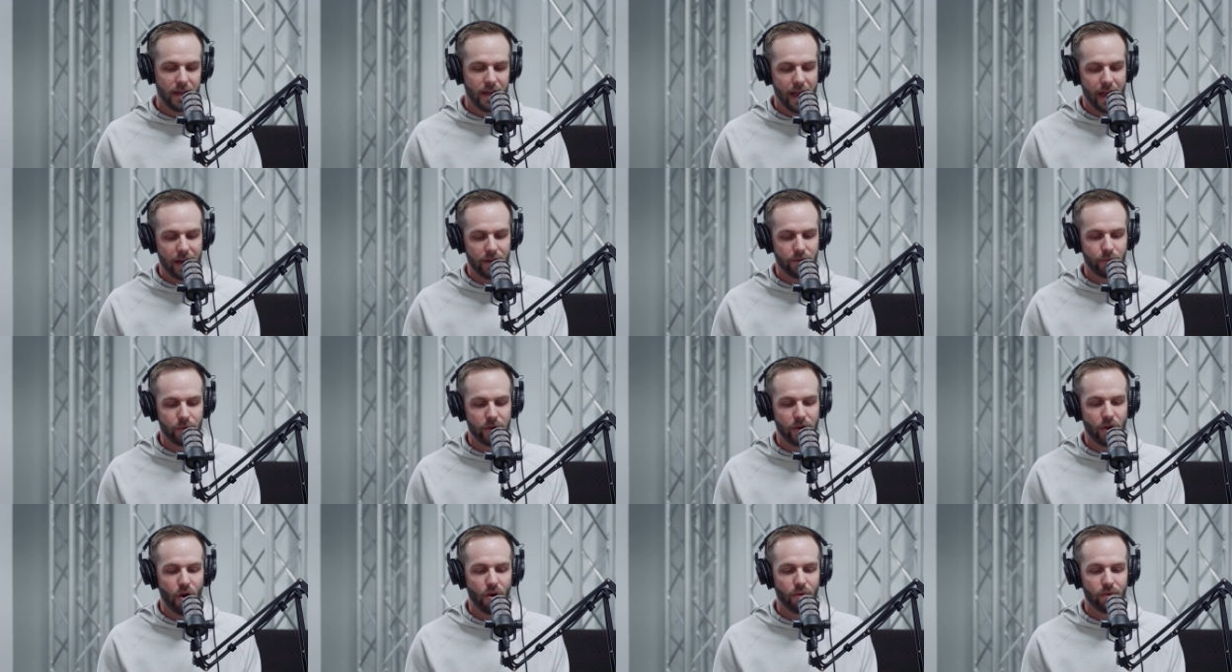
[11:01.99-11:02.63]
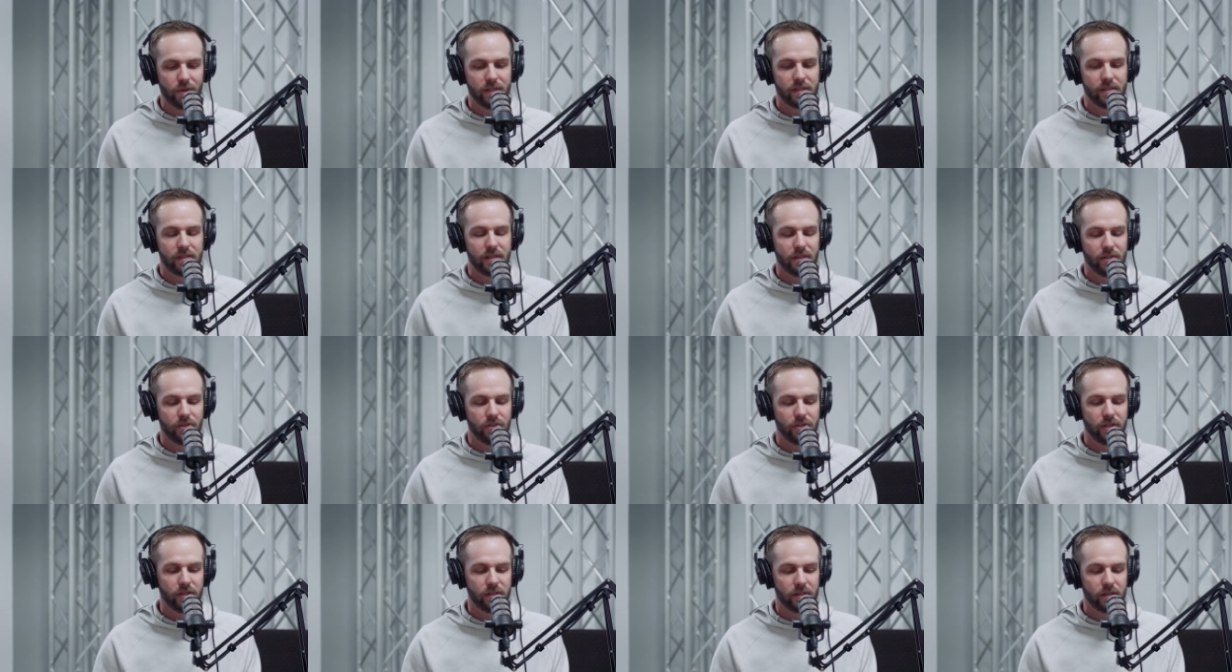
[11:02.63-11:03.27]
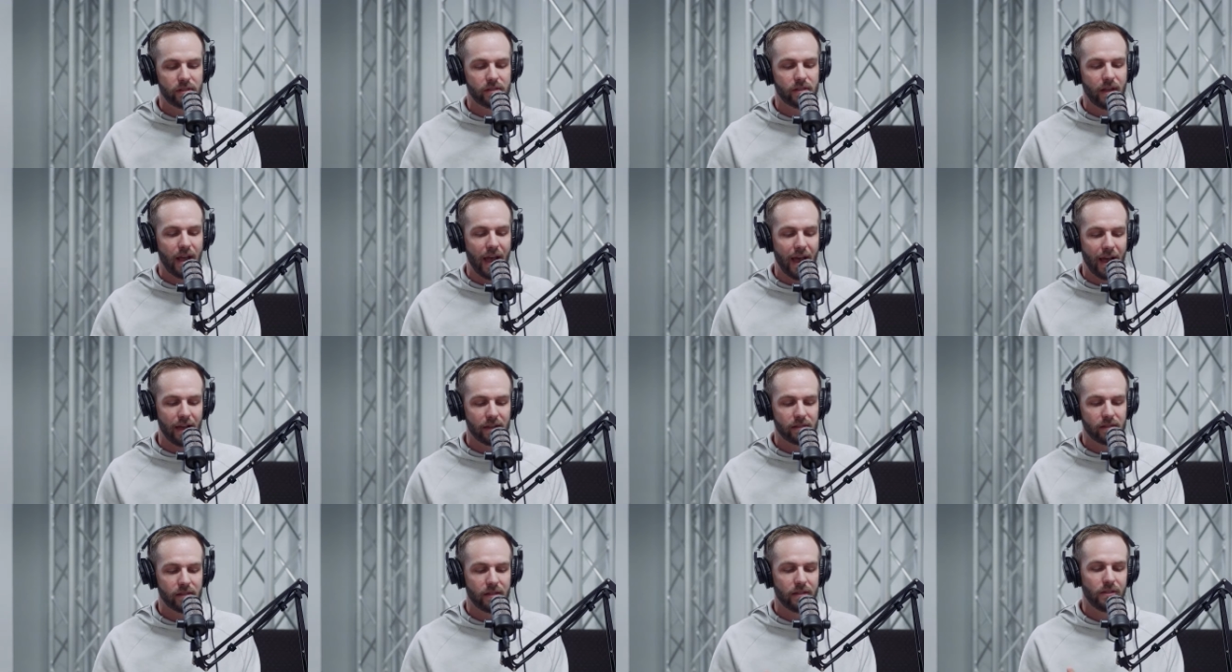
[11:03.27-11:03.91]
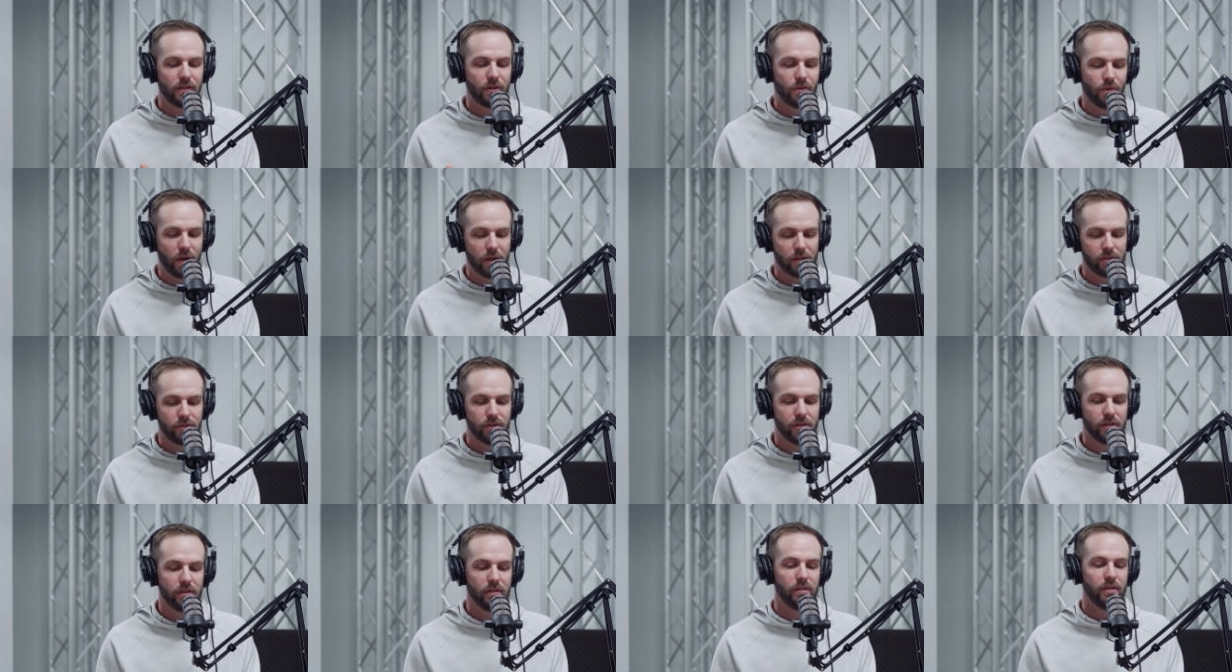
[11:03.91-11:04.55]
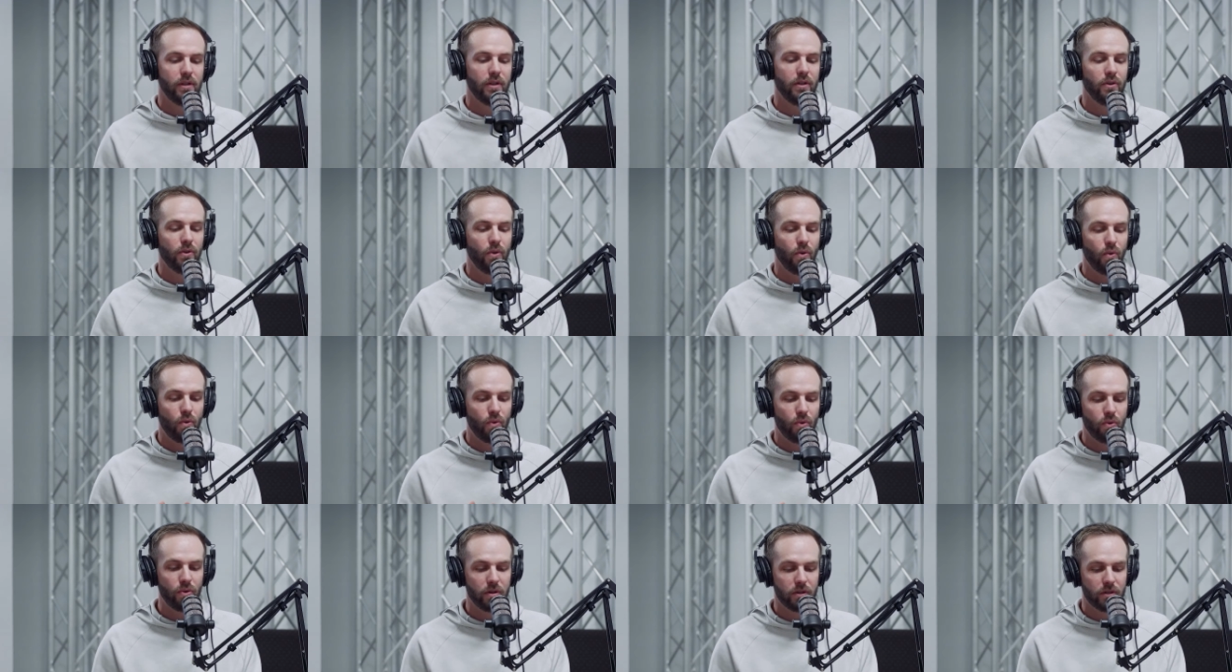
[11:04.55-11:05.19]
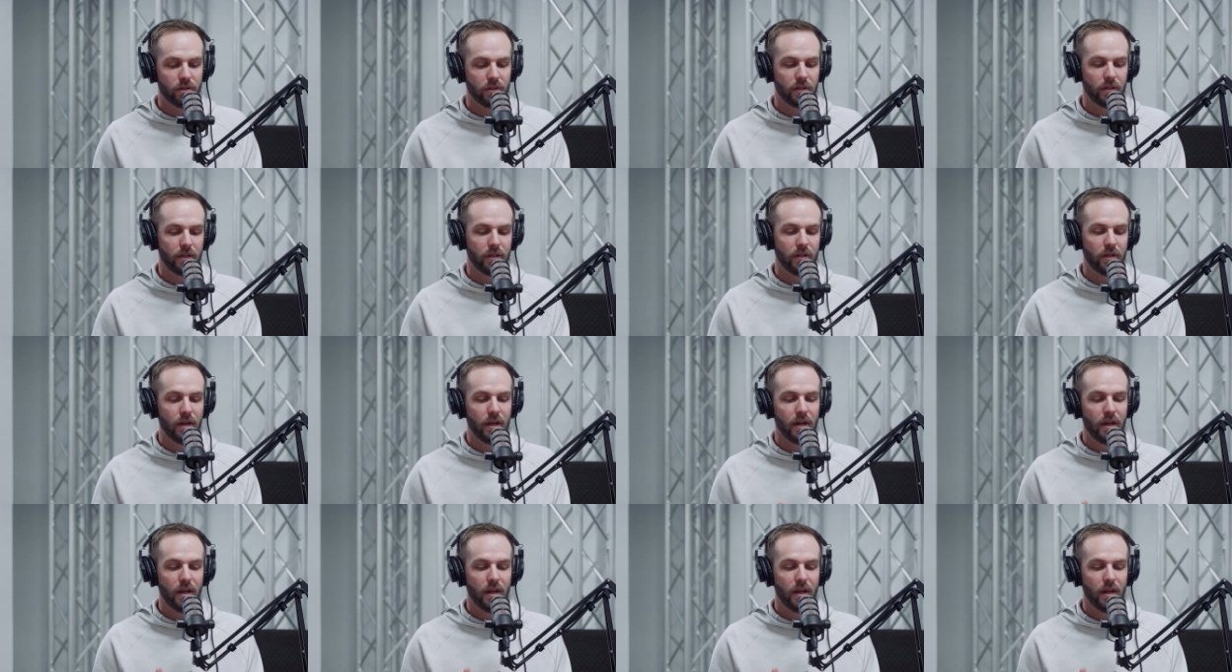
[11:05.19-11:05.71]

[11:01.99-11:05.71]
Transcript: And we always see Jesus asking questions in order